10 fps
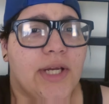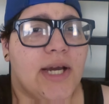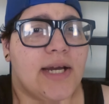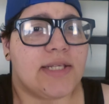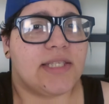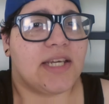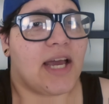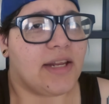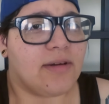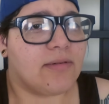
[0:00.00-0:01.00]
Morning, guys.
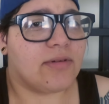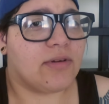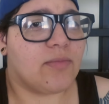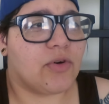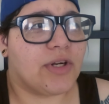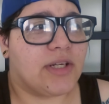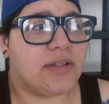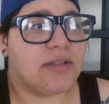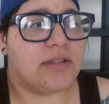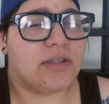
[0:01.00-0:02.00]
Kind of. Good
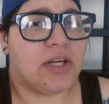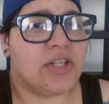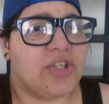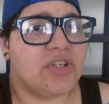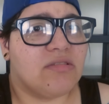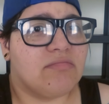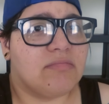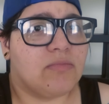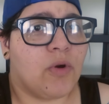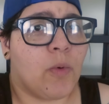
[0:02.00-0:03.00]
morning. Lunch.
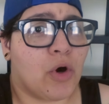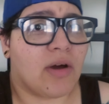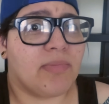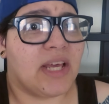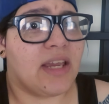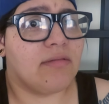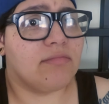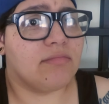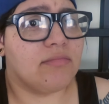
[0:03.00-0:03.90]
We woke up late.